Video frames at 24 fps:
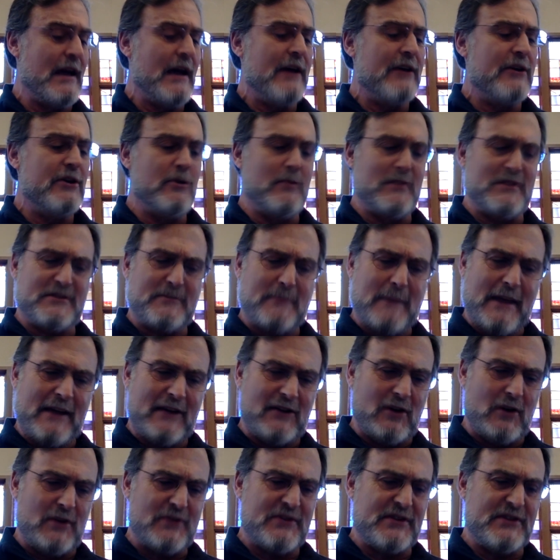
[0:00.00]
You must pay
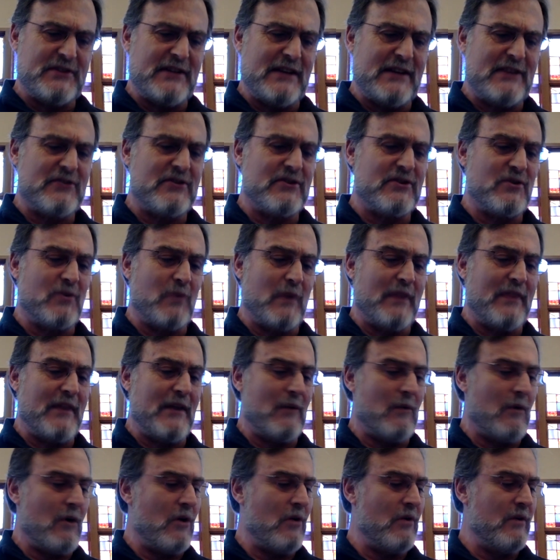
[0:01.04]
close attention to what they
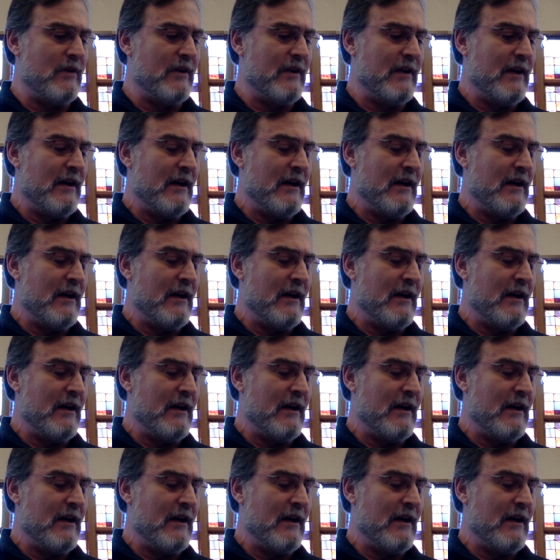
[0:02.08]
wrote,